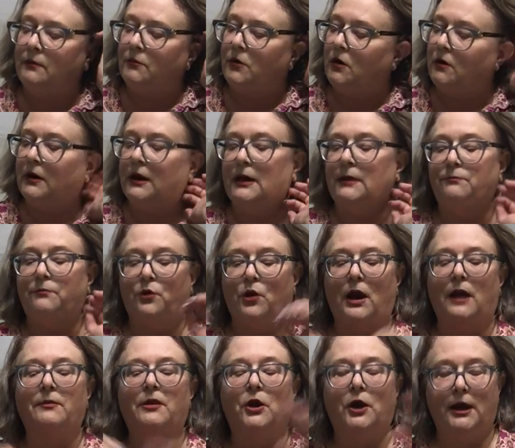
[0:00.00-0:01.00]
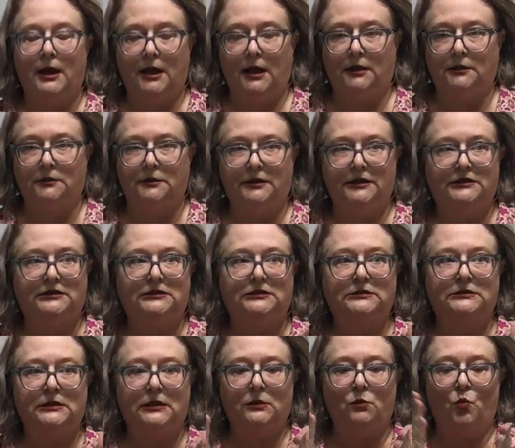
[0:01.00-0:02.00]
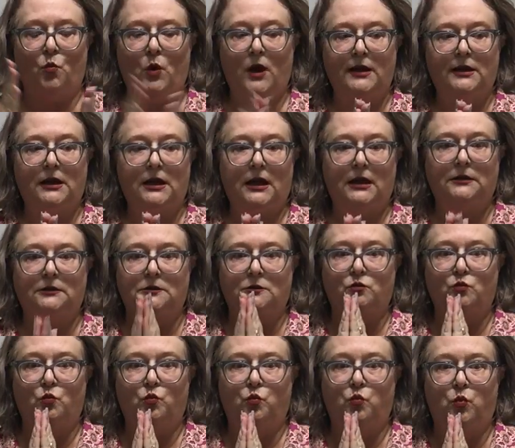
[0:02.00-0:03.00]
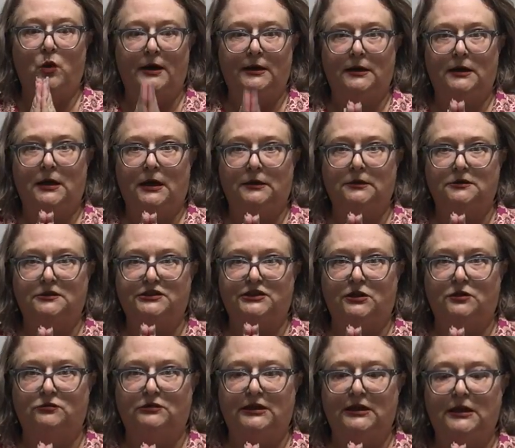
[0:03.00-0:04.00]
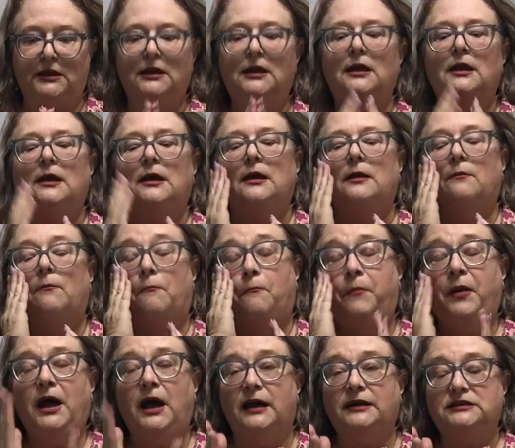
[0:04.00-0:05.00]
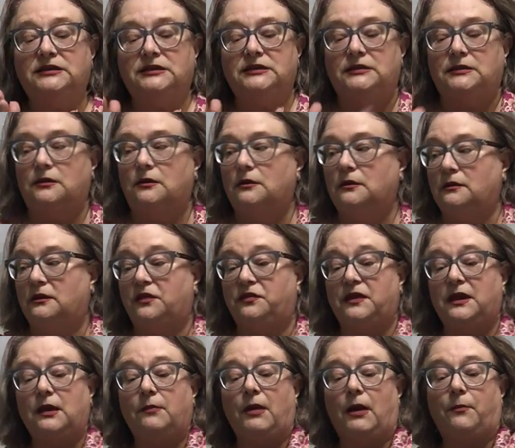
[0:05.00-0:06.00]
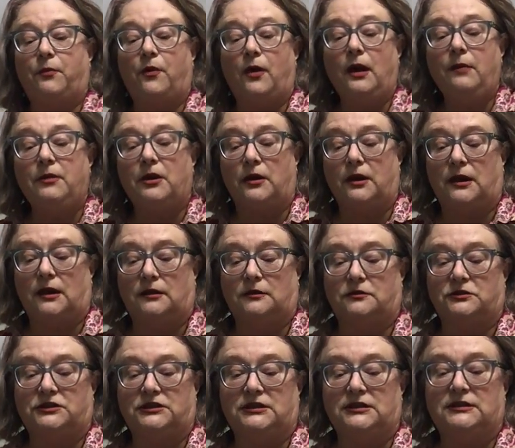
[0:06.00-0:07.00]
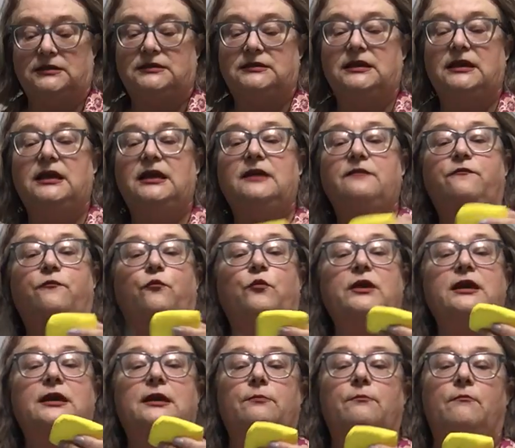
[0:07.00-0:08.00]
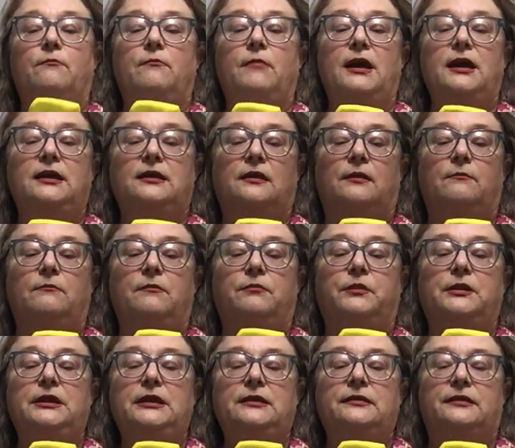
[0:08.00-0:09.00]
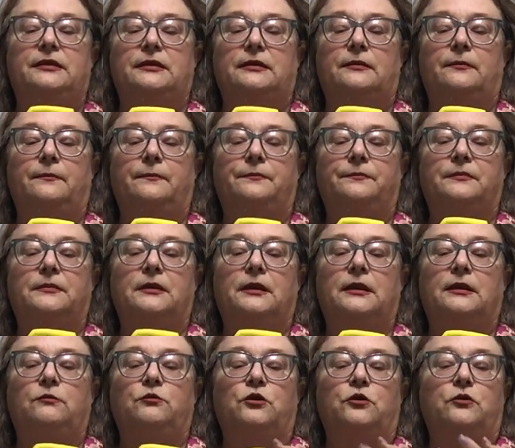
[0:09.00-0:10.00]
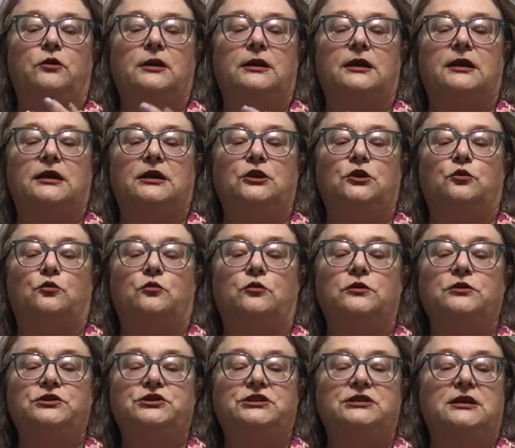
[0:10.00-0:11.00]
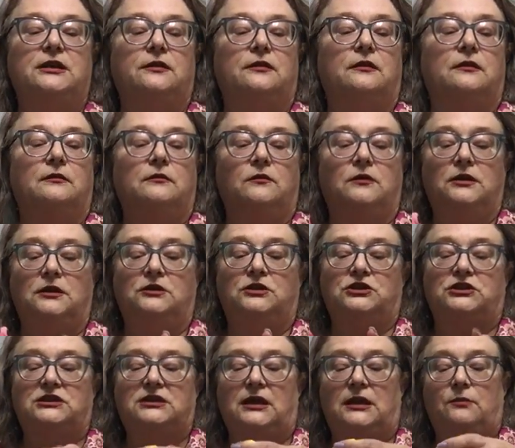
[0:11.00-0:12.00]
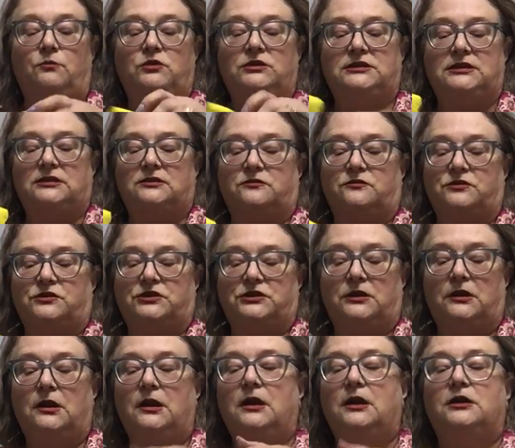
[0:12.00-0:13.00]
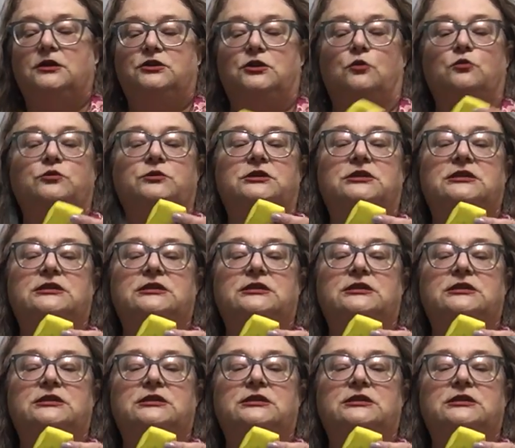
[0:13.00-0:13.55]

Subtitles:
or a primary color. It's one color, one colors only. But the thing about primary colors is, if we blend them, and you're going to cut yours, and you can just cut them with scissors. Don't